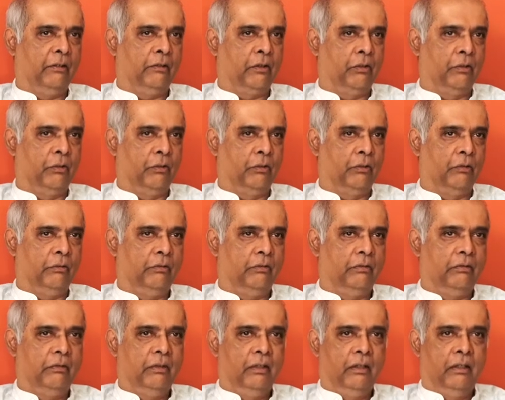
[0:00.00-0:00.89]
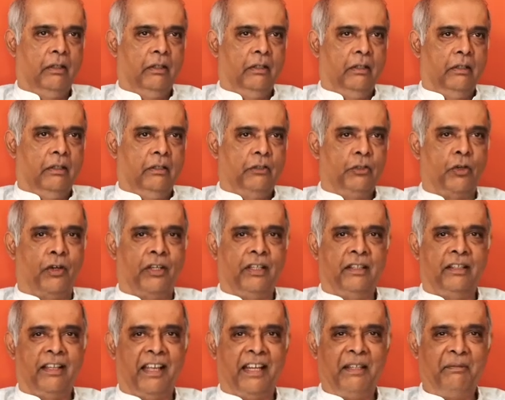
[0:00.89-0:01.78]
to
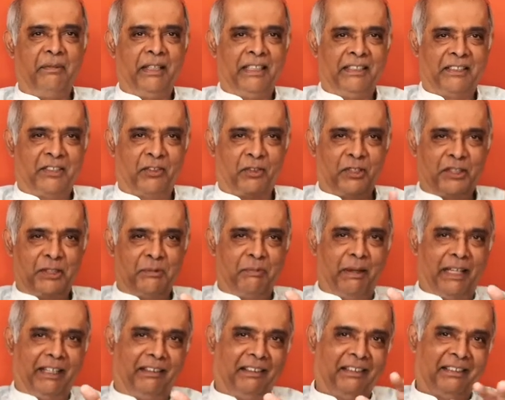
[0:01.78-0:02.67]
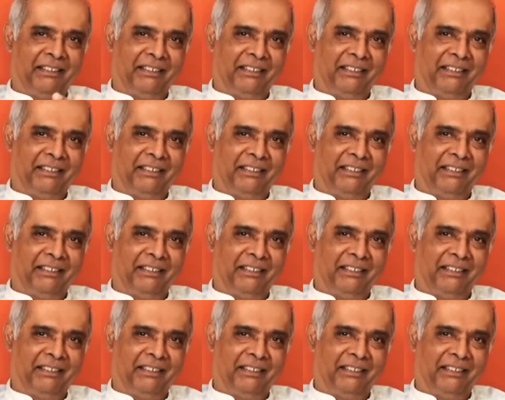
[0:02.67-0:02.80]
join the enemy, so to speak.